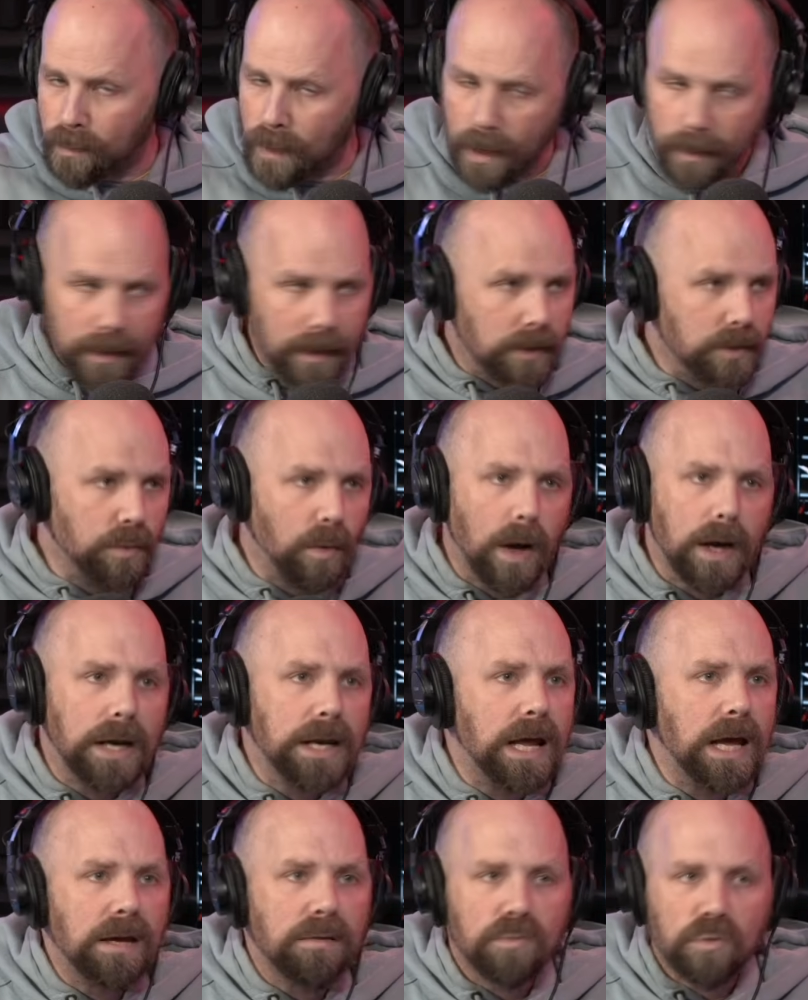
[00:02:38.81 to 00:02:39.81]
Maybe doesn't want to
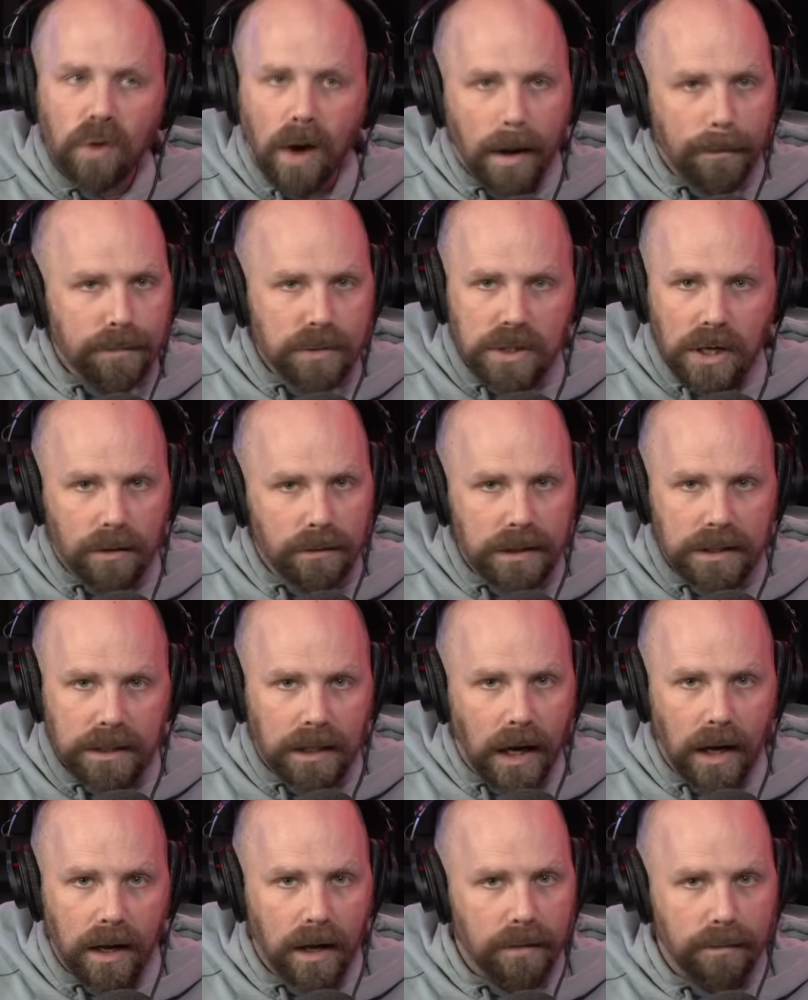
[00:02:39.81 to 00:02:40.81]
name drop Tony
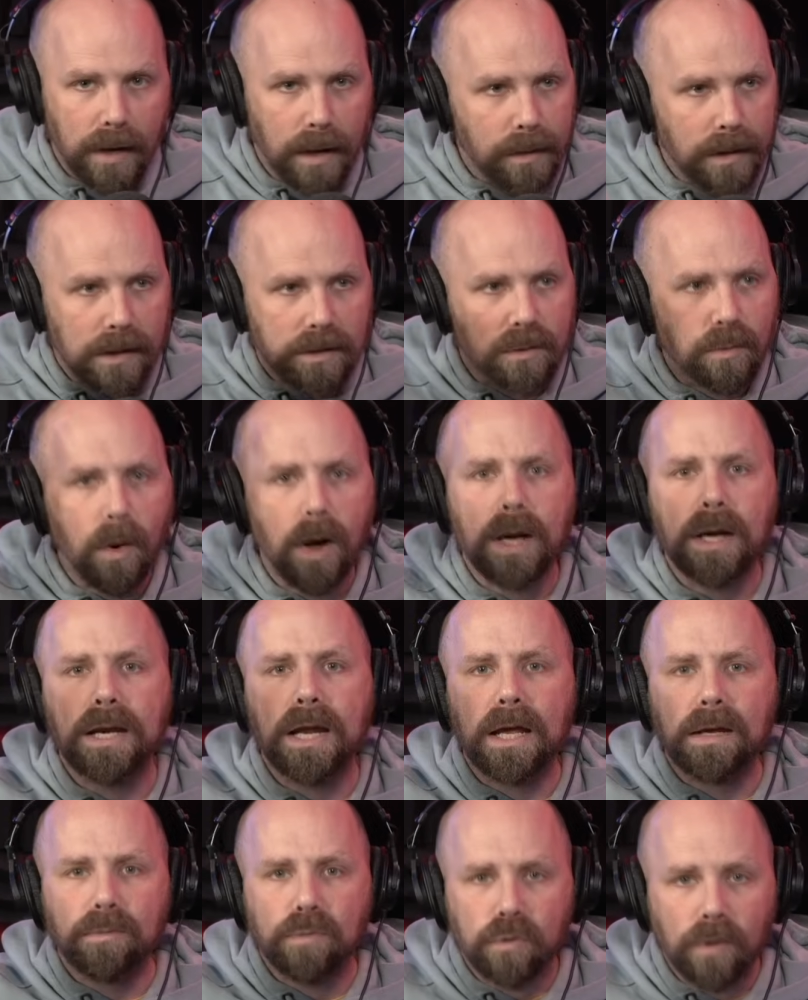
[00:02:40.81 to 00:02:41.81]
Khan. Maybe doesn't want to
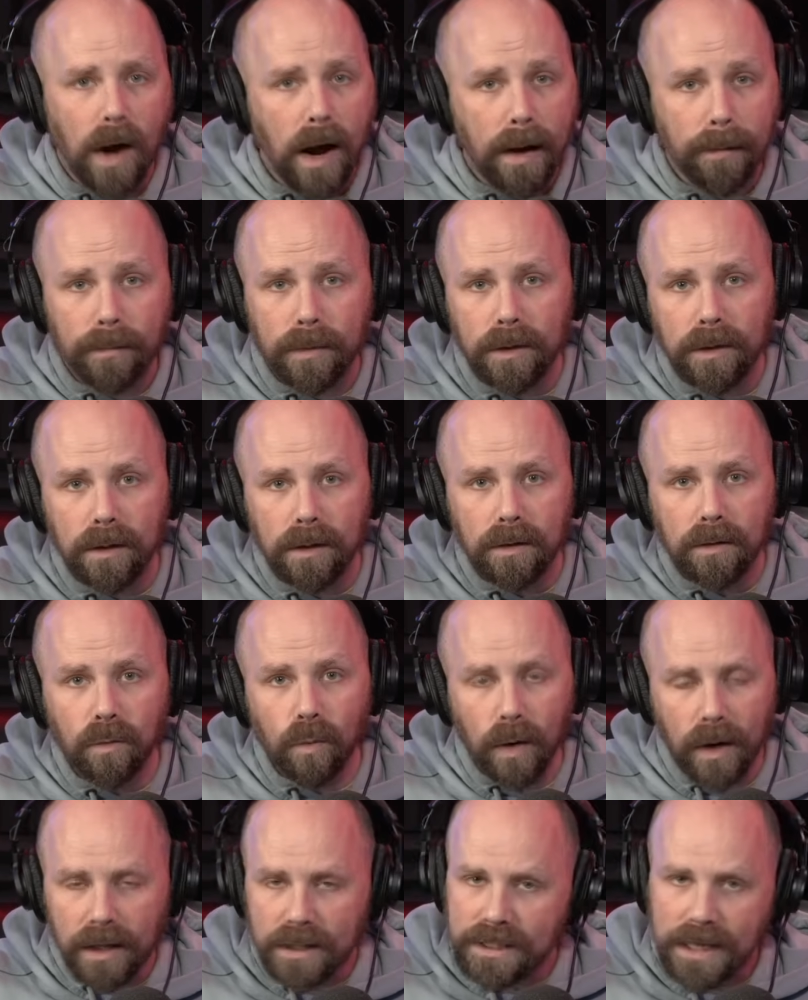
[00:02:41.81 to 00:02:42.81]
name drop
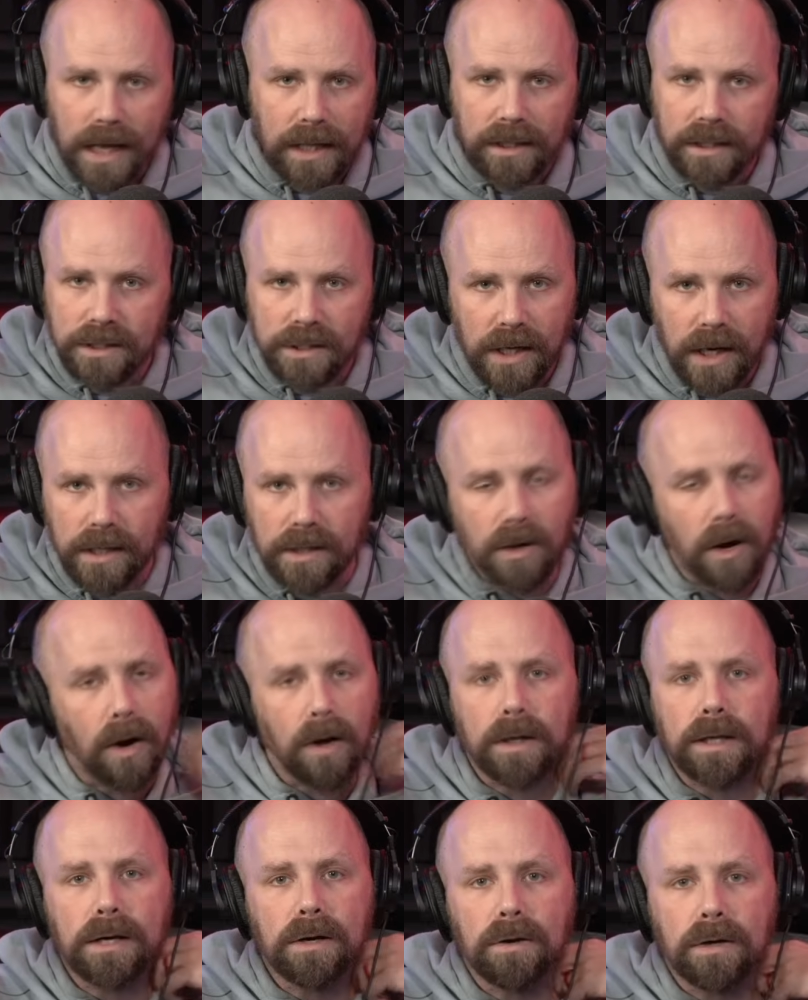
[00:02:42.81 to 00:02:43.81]
where exactly Jade
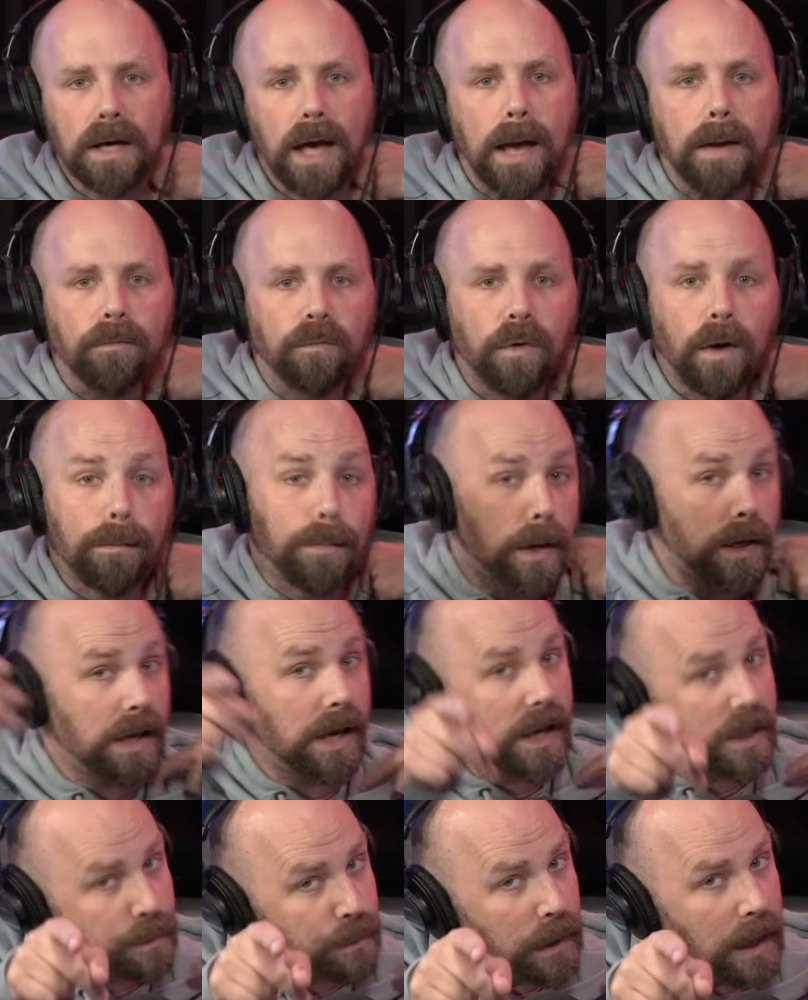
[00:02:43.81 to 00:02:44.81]
Cargill came from. But
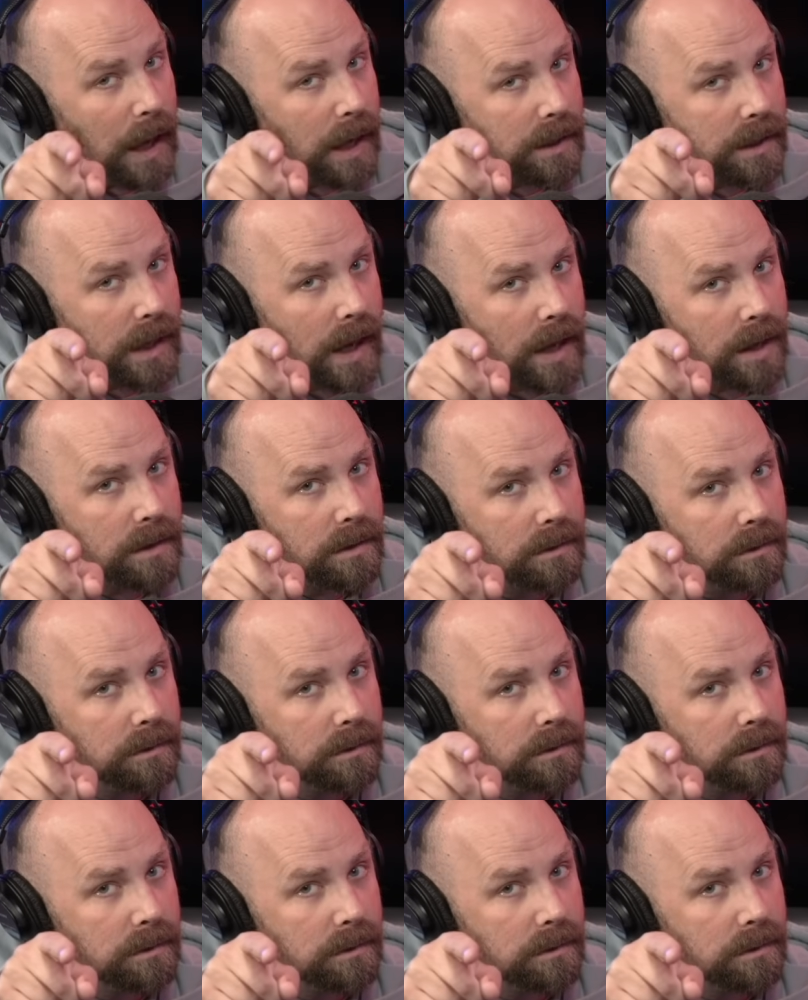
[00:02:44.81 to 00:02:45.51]
ESPN can.